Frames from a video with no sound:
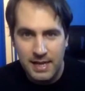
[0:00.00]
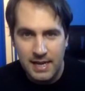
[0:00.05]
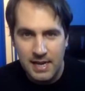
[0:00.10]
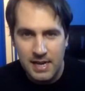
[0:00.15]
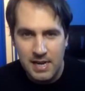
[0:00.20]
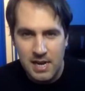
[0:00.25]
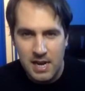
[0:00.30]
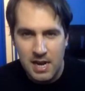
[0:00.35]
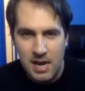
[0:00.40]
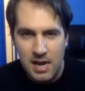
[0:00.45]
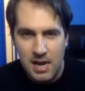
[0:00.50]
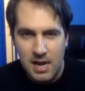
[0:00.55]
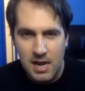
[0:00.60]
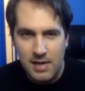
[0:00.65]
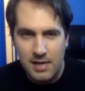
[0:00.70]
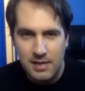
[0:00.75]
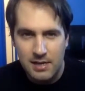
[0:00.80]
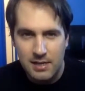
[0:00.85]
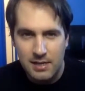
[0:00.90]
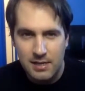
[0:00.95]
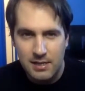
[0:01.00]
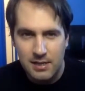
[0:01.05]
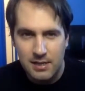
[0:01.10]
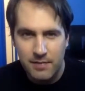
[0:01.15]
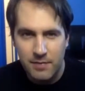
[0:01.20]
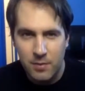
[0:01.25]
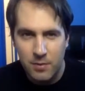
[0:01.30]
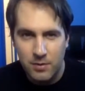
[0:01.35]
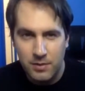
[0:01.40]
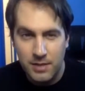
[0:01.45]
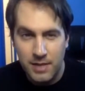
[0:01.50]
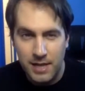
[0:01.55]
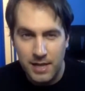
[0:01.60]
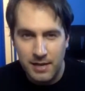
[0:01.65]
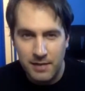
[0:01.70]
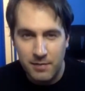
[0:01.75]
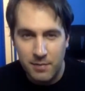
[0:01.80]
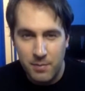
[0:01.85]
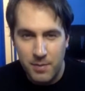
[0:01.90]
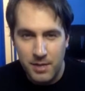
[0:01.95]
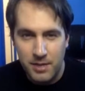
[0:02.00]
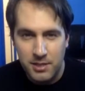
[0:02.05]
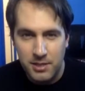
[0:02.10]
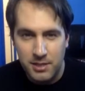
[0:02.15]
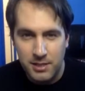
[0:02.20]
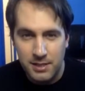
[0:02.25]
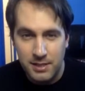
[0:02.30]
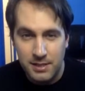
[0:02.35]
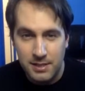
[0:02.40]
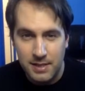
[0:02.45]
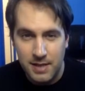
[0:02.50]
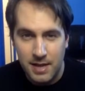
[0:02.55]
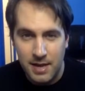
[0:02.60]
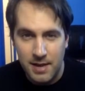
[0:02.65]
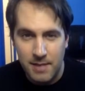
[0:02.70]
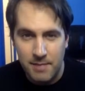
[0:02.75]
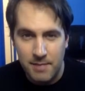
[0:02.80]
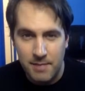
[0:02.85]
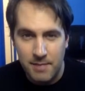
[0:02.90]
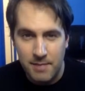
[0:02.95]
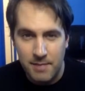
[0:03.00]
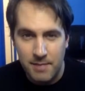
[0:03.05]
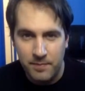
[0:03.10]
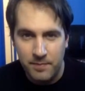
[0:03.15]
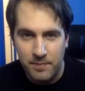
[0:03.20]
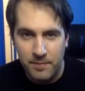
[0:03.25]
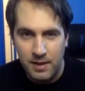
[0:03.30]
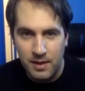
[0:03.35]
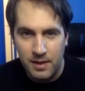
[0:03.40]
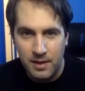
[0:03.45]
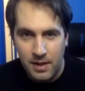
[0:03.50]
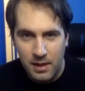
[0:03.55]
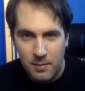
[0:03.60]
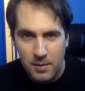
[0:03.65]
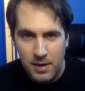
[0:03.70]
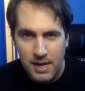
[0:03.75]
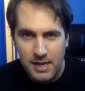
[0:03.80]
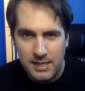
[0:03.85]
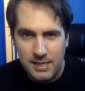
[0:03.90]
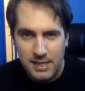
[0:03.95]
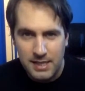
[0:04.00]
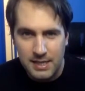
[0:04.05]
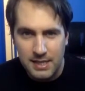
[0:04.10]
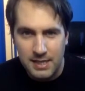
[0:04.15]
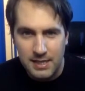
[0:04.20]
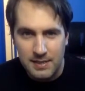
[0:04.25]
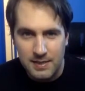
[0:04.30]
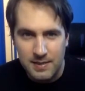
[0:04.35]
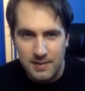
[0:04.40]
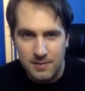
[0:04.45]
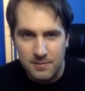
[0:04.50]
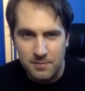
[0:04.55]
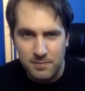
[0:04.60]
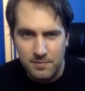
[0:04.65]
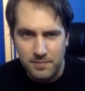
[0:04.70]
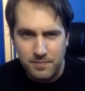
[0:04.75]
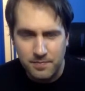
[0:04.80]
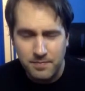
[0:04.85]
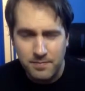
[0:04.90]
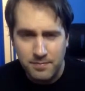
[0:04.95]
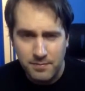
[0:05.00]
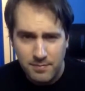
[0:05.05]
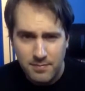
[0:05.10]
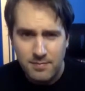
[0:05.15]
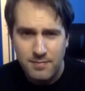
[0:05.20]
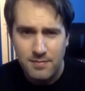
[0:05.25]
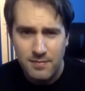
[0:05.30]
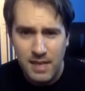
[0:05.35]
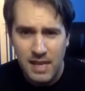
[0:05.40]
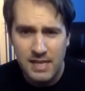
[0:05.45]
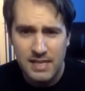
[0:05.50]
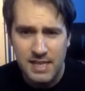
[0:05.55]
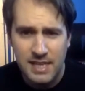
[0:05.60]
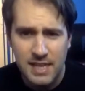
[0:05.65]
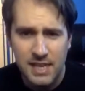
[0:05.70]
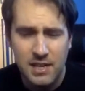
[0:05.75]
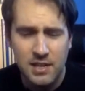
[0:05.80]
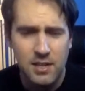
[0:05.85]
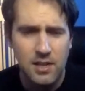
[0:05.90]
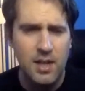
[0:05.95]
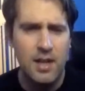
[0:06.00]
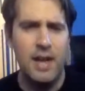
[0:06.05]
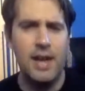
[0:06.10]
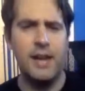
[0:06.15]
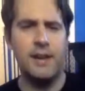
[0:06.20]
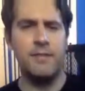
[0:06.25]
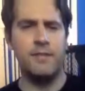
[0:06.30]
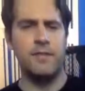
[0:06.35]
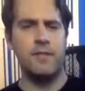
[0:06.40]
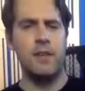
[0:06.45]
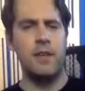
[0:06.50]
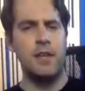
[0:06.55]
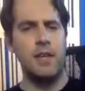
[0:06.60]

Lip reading: I cannot divulge that information at this time. But I dig this. I dig it a lot.